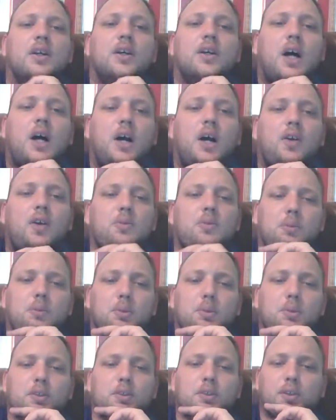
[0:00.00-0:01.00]
I
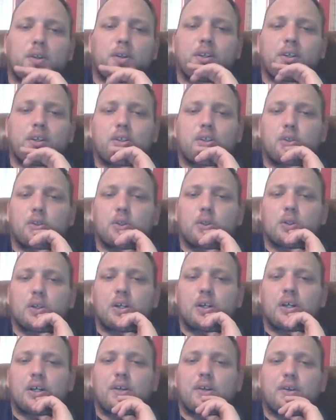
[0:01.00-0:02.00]
remember during Google
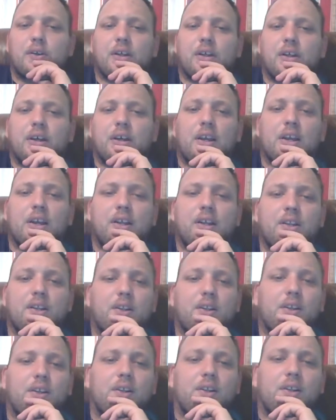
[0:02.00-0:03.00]
I/O that
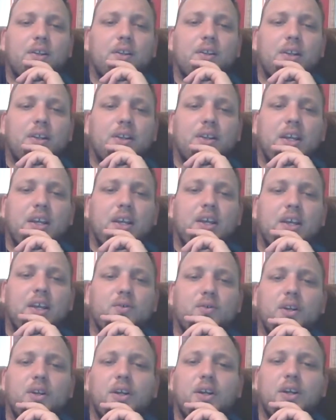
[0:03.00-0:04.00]
that the
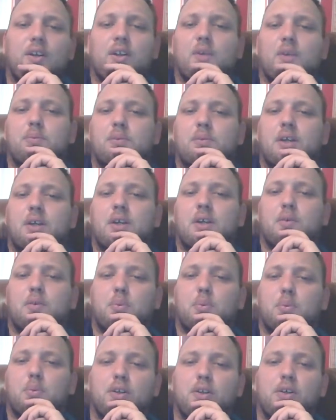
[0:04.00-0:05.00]
Android L update will
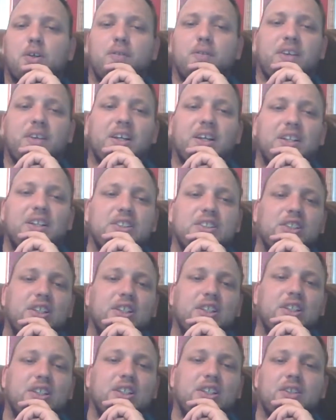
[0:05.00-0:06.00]
bring notification
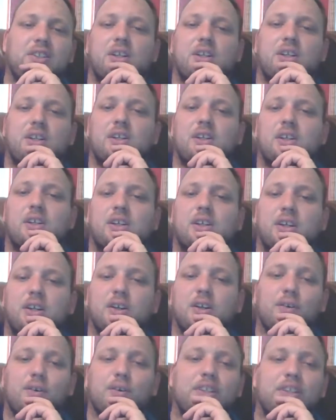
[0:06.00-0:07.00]
and
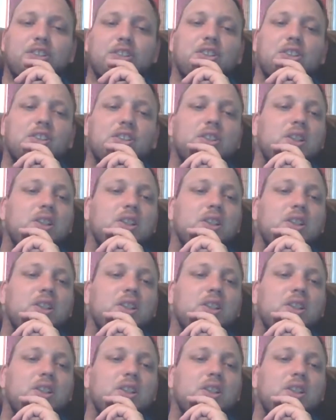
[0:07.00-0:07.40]
integration